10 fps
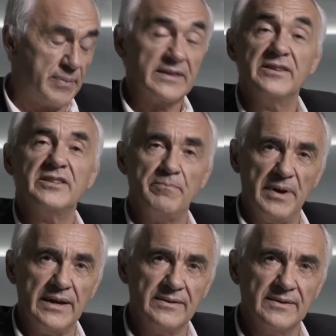
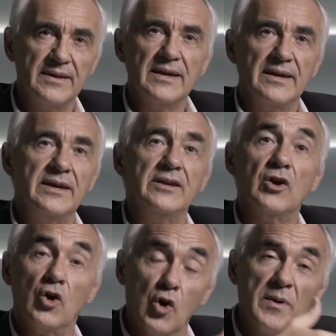participate
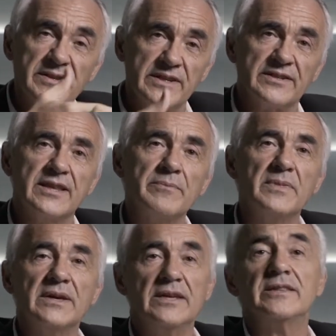in urban
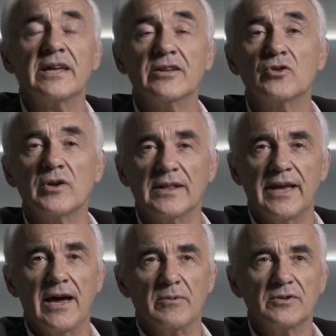system in
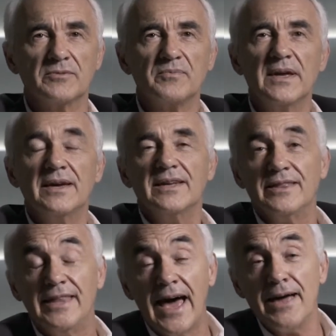territorial diamonds.
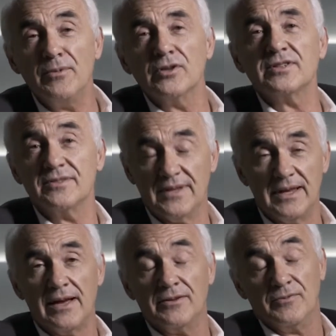Diamonds
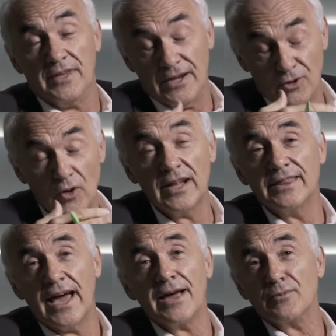and
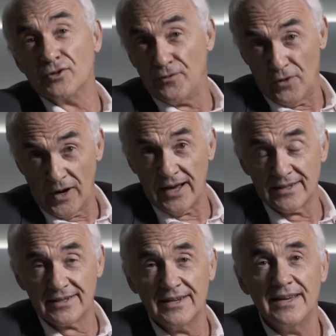territorial diamonds for
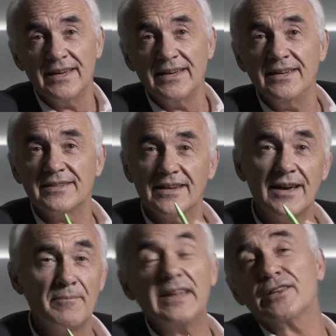us
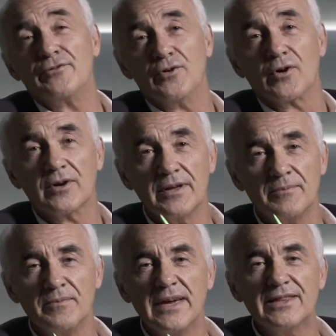is a
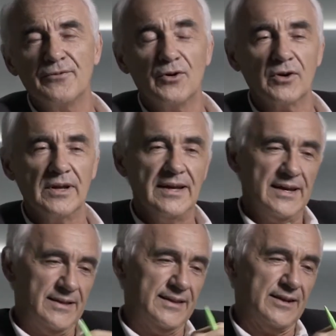metaphor
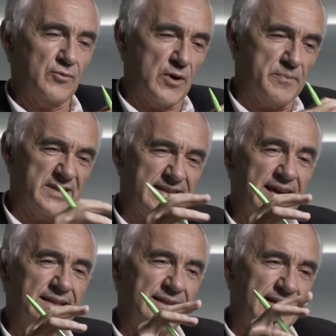that
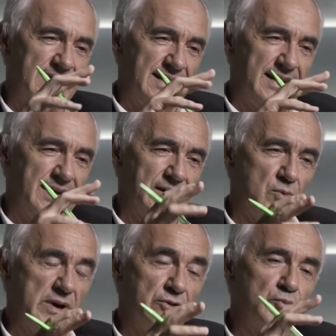represent
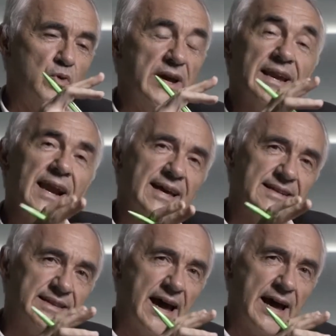when we analyze